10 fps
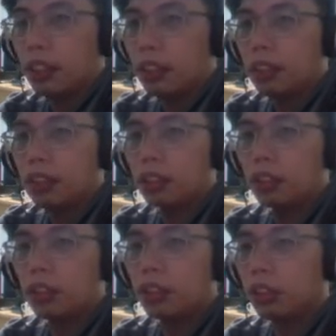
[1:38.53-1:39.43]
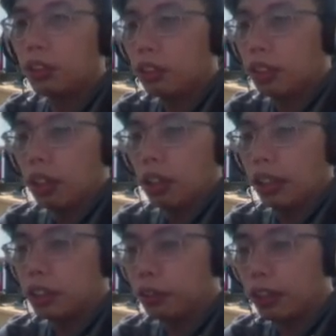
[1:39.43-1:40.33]
So
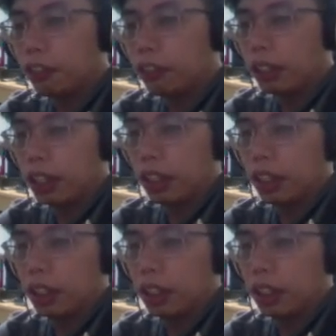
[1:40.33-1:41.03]
let's wait for the